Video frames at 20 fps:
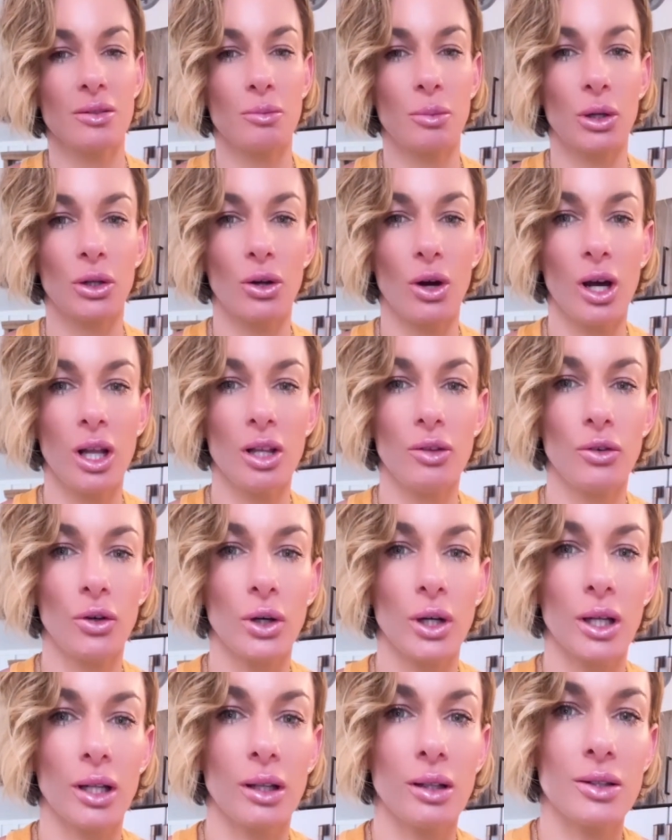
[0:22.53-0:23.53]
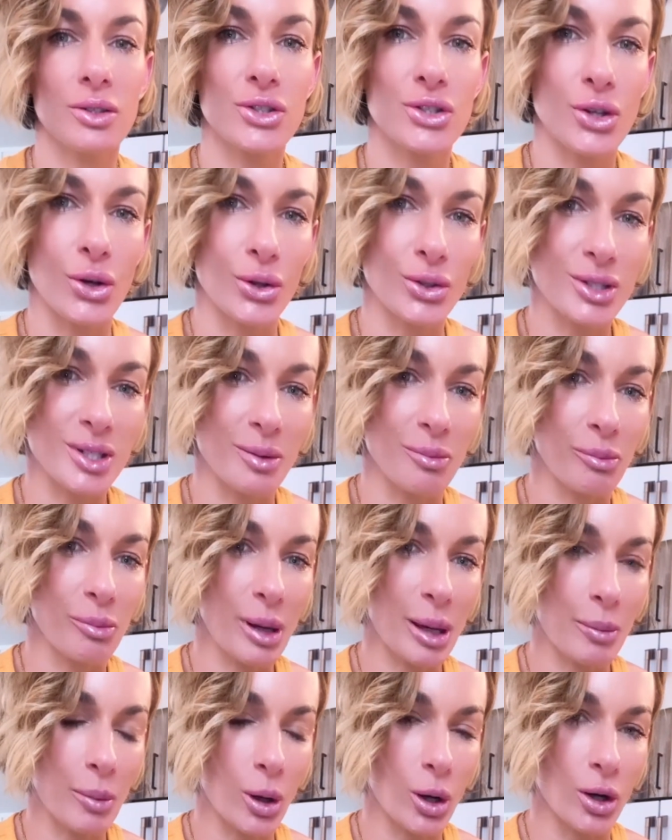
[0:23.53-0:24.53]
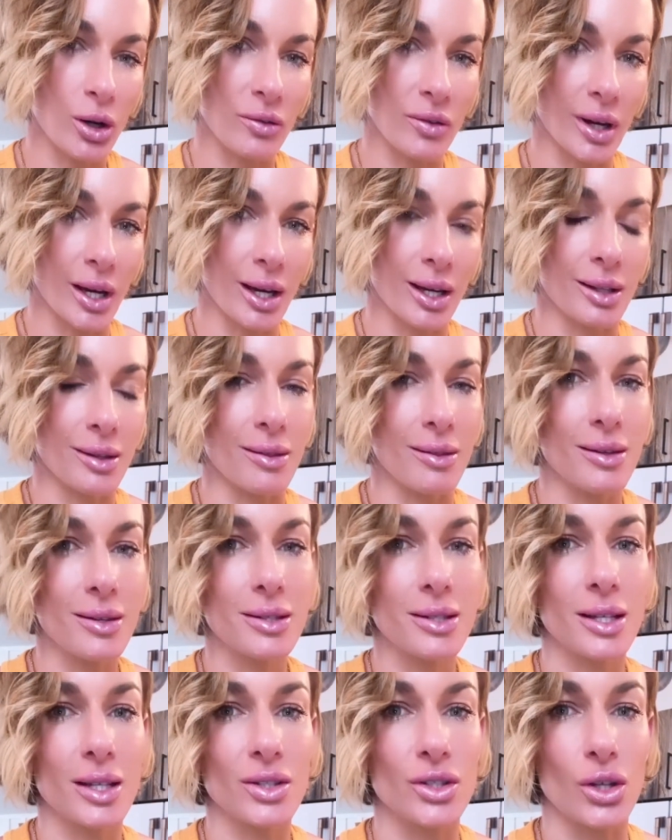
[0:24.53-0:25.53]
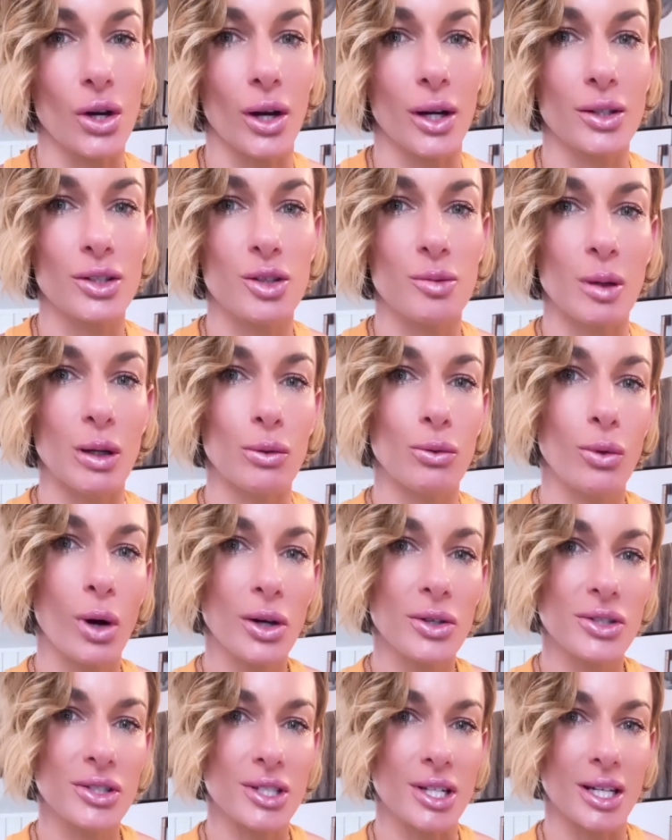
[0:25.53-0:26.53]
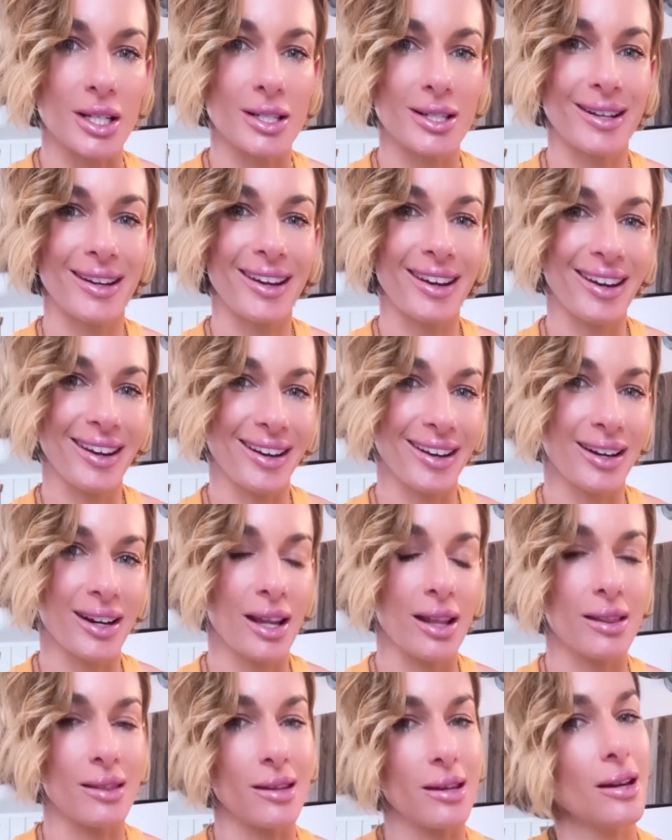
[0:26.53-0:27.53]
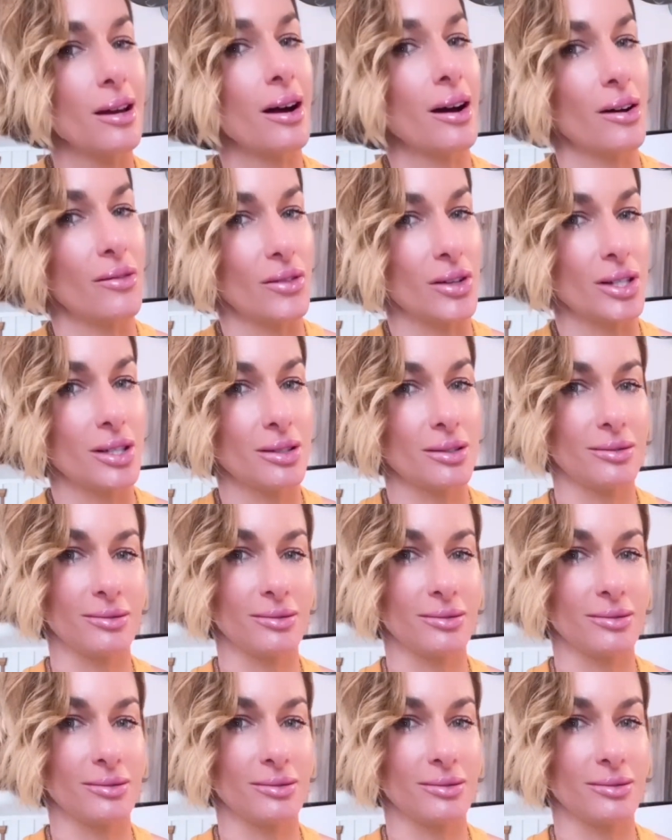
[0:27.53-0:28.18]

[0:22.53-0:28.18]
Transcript: put olive oil, salt and pepper over, and this is going to be roasted in the oven.